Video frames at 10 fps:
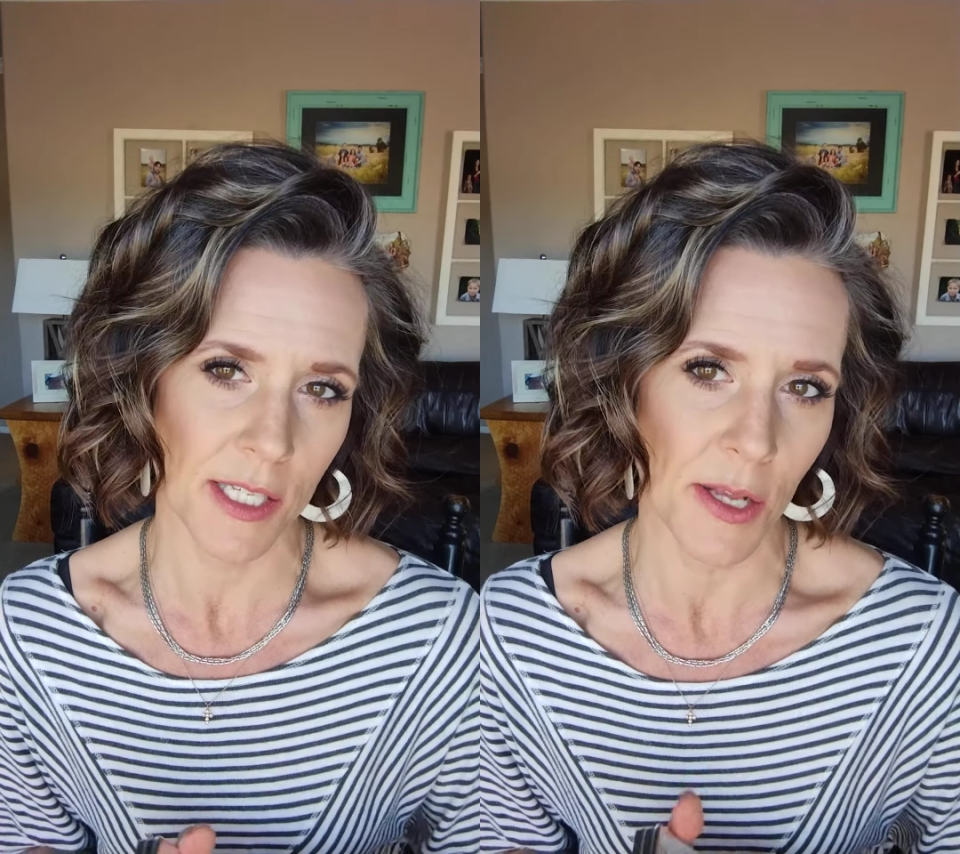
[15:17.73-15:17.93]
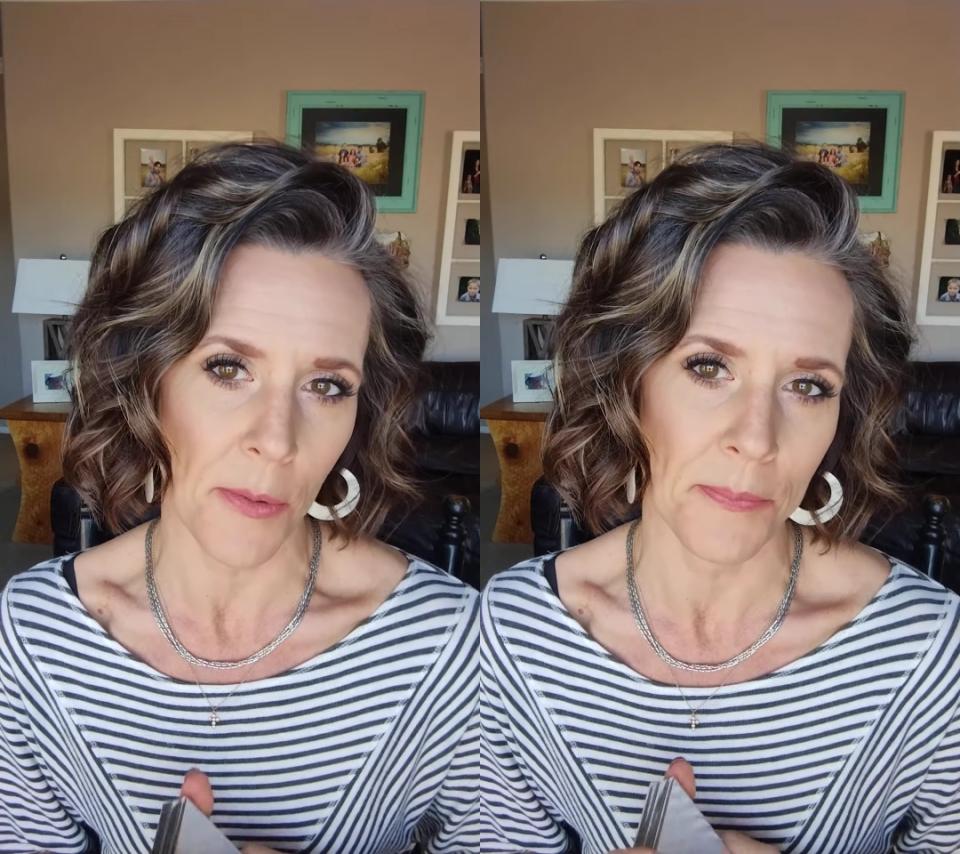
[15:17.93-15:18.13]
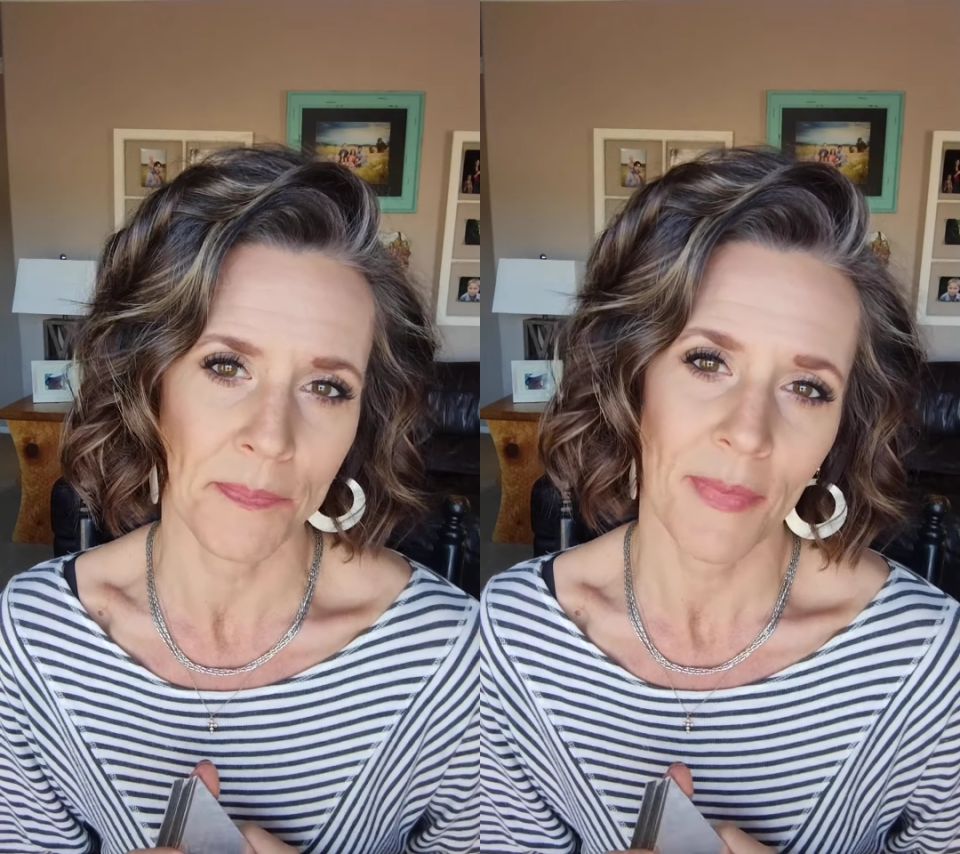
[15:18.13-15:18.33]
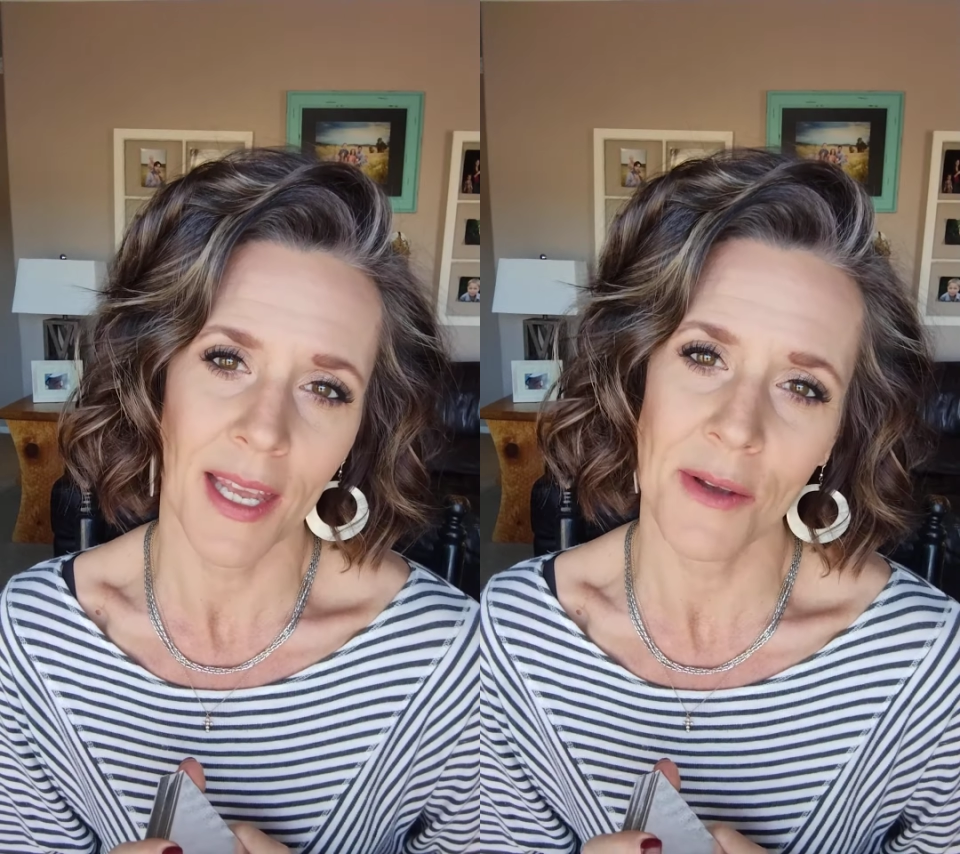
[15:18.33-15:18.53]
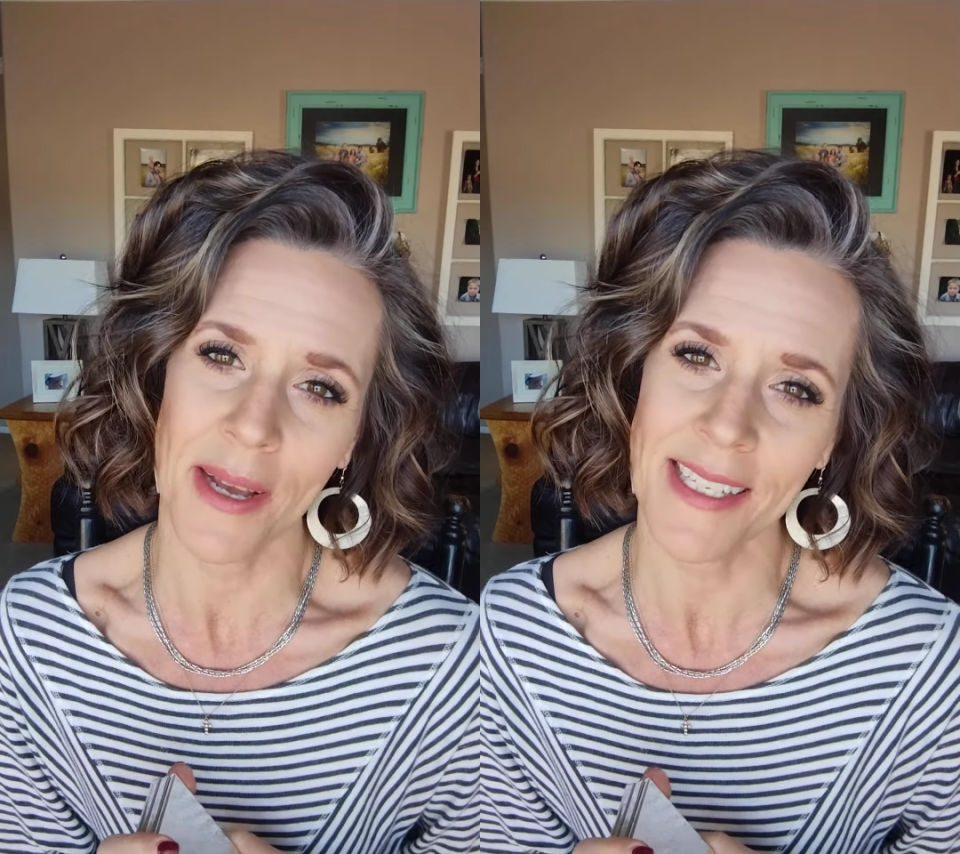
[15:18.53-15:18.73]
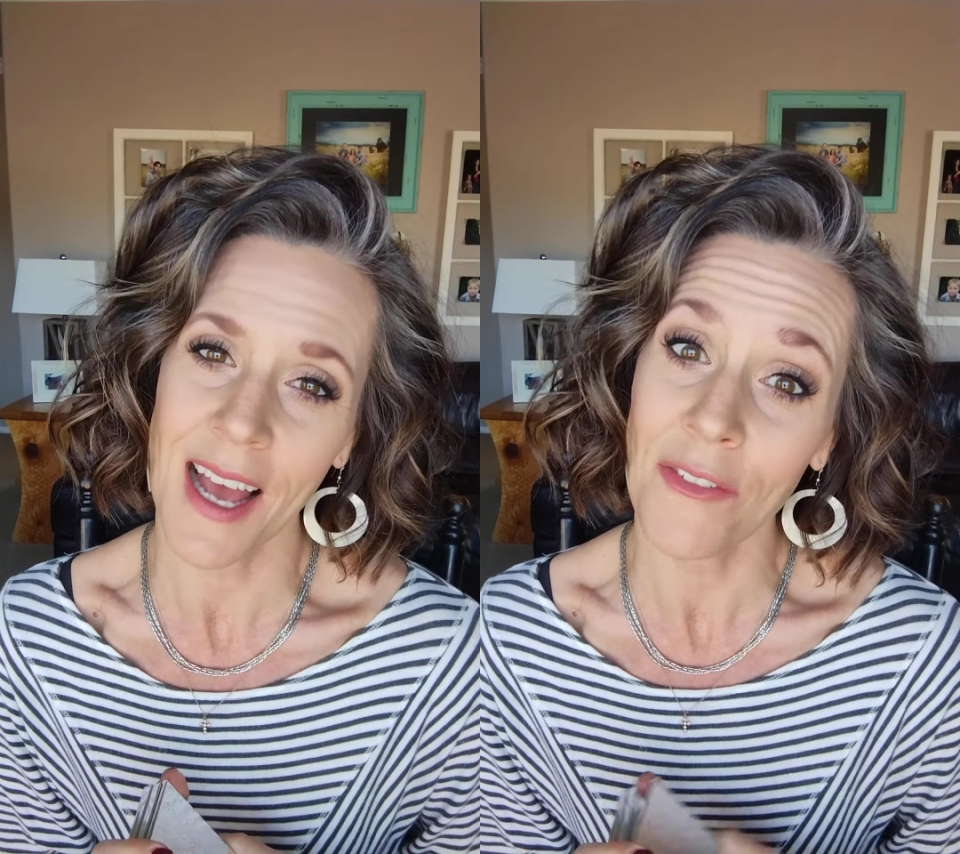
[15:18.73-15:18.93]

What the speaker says: So anyways,